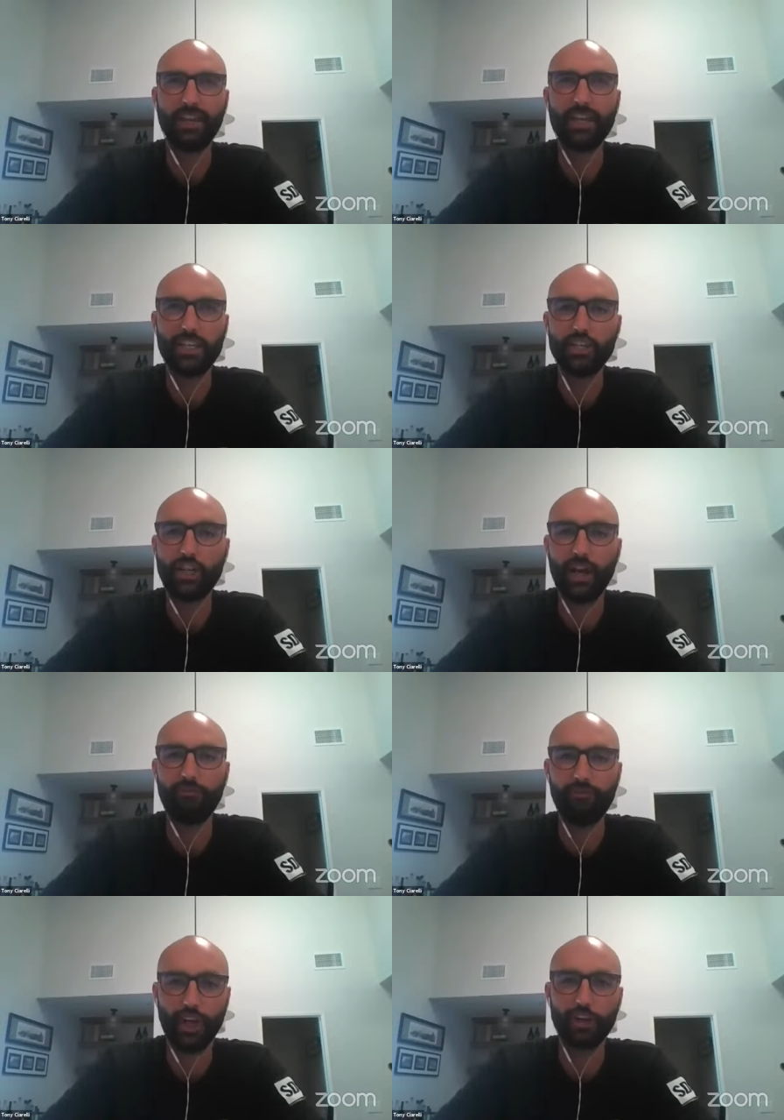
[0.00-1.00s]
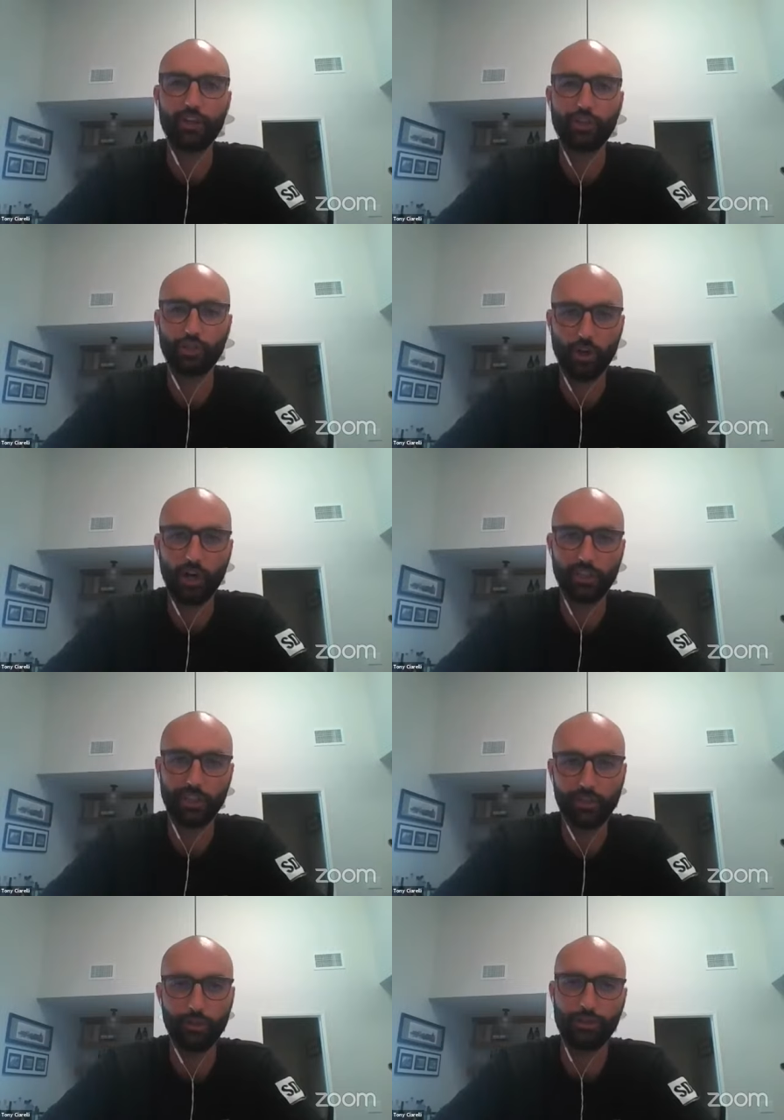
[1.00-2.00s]
they each have very strong
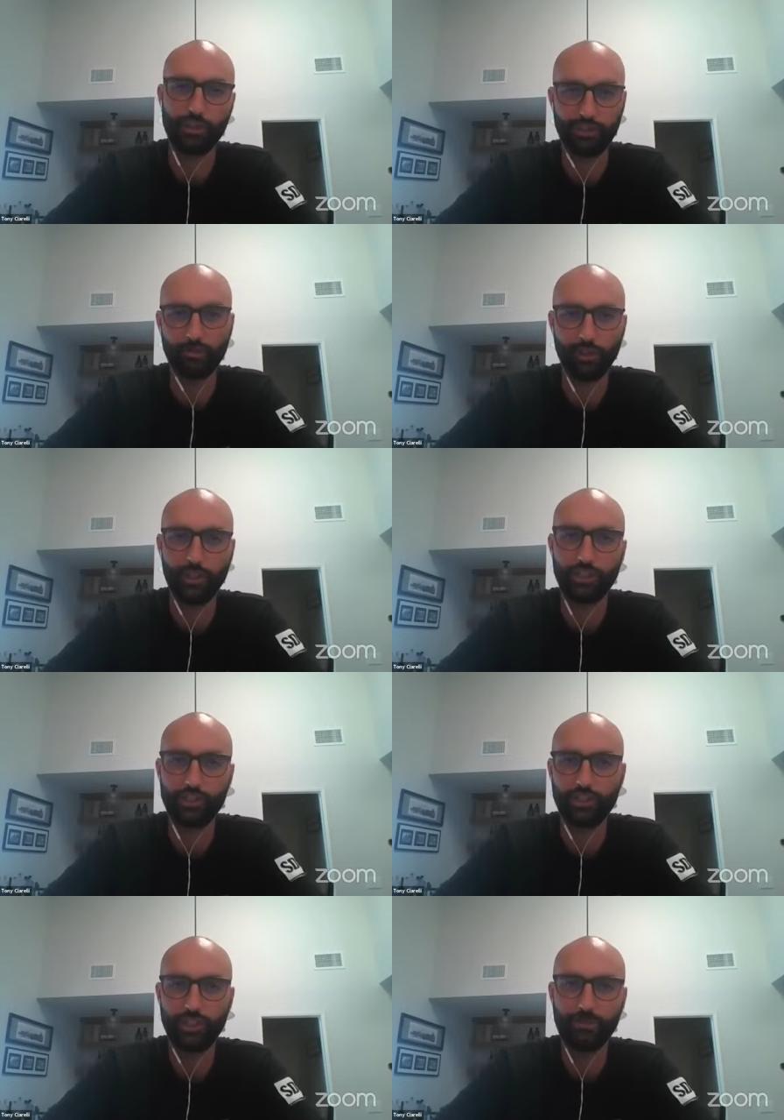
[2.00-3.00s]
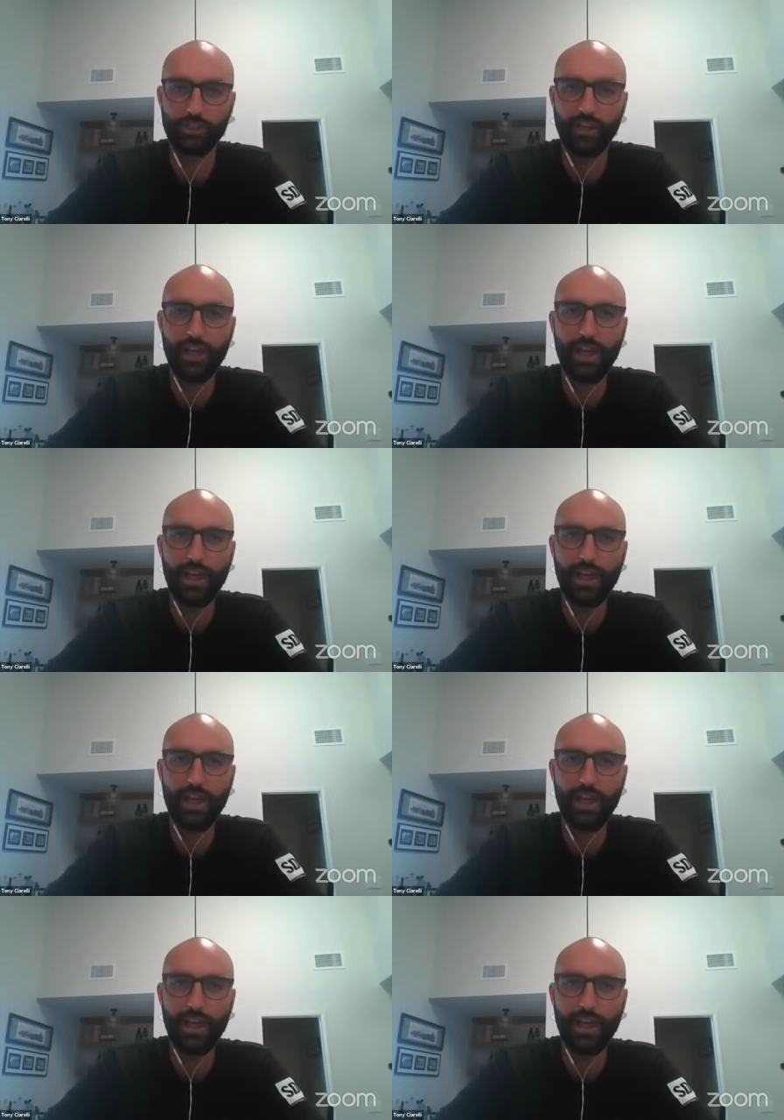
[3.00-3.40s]
ecosystem relationships